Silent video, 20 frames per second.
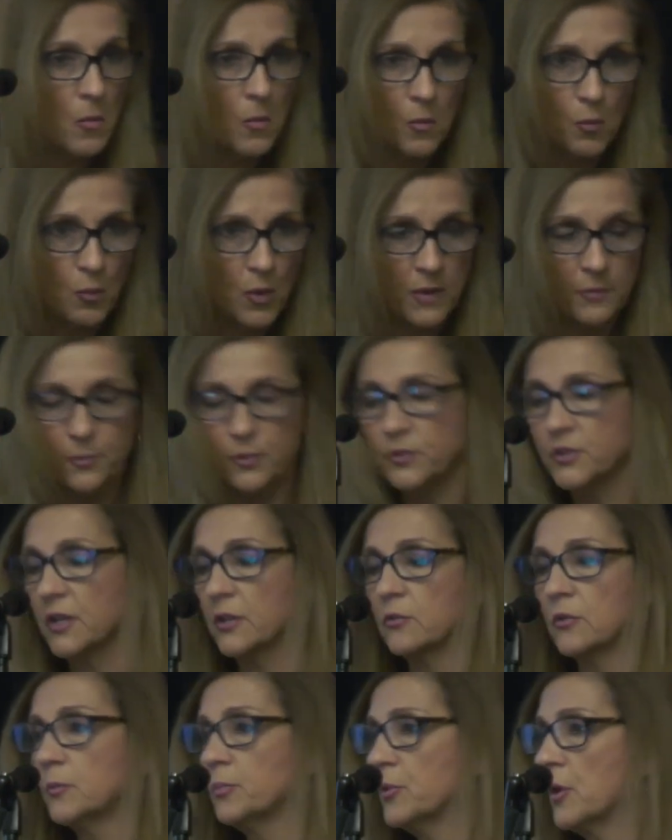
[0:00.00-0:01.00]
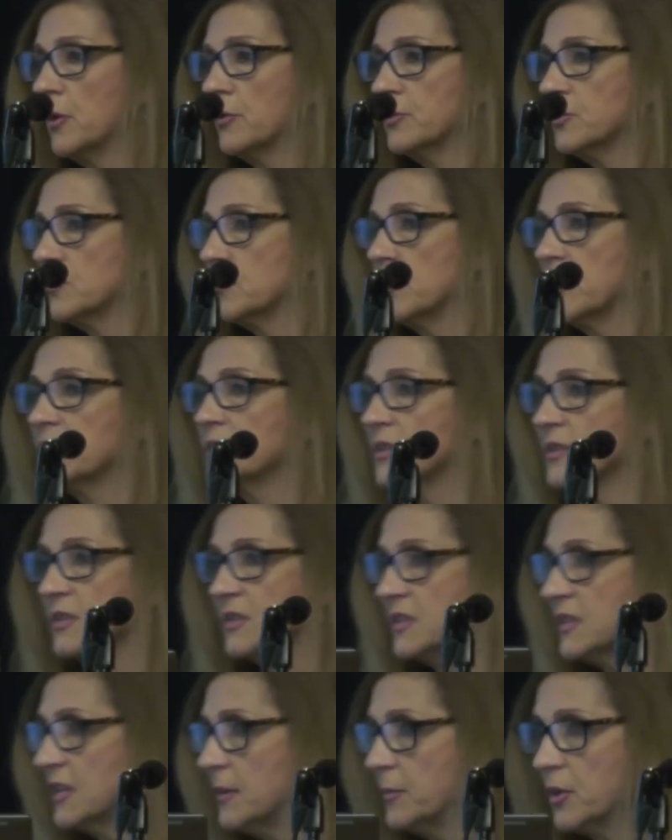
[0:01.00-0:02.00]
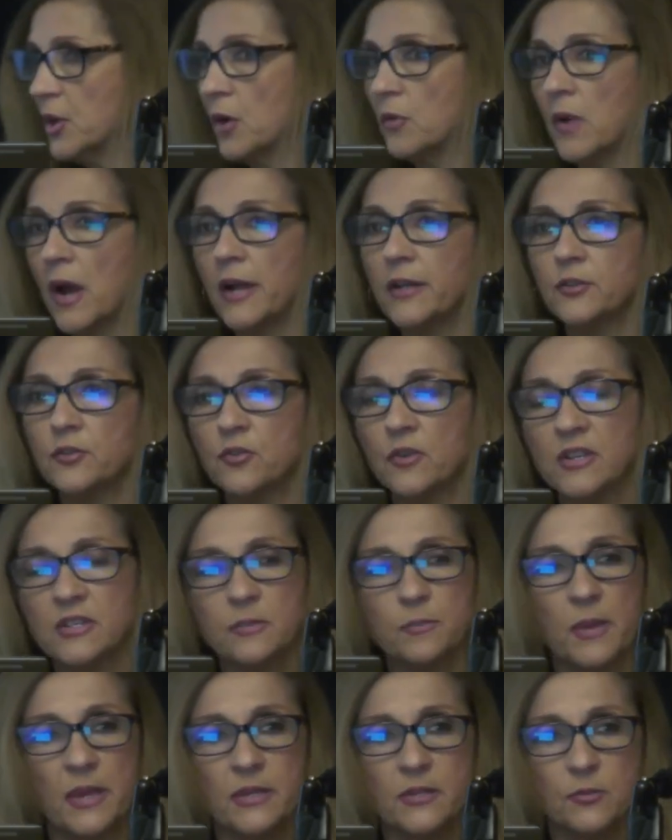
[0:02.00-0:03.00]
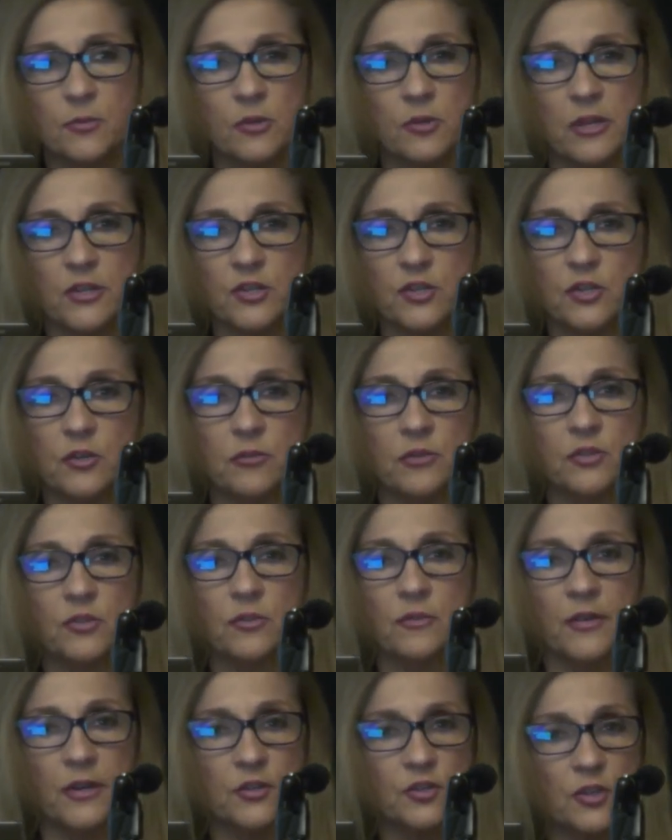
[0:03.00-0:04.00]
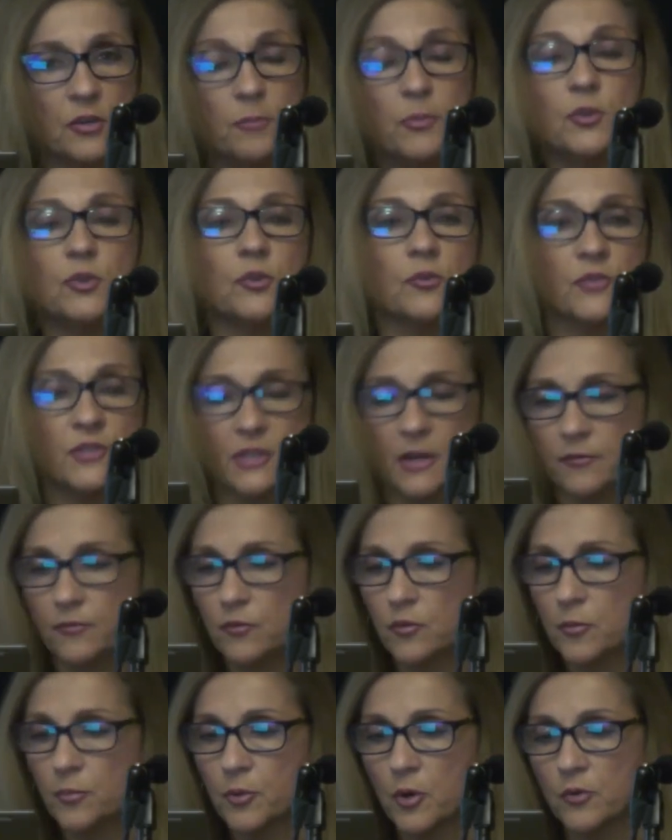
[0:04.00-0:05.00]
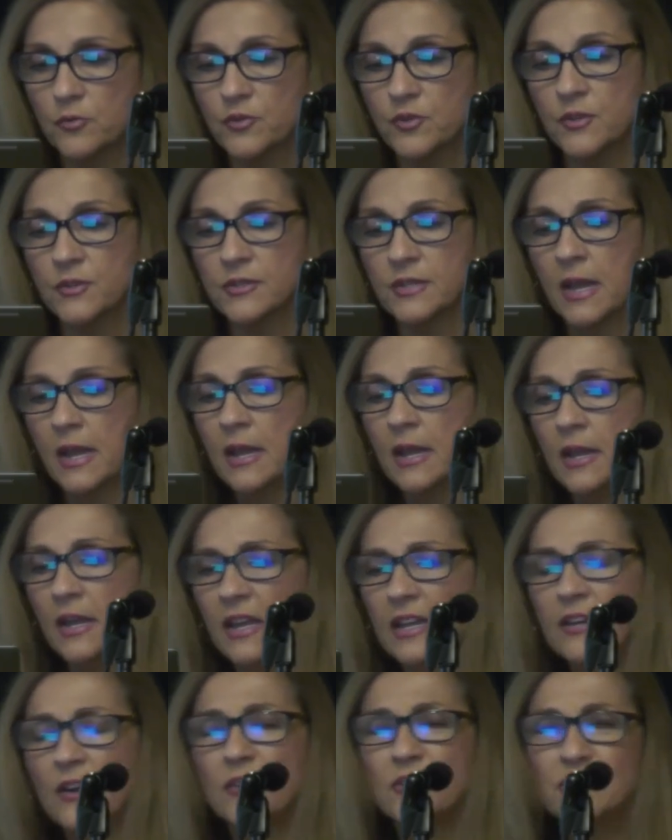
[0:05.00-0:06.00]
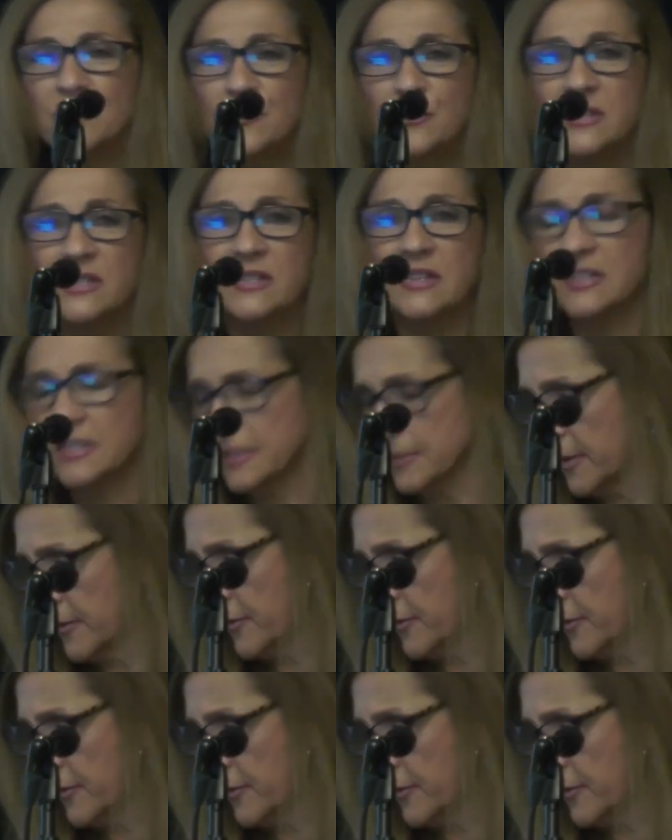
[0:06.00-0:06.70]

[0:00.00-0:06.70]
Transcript: one particular approach, which is TBRI, trust-based relational intervention, but there are several approaches, and also a system of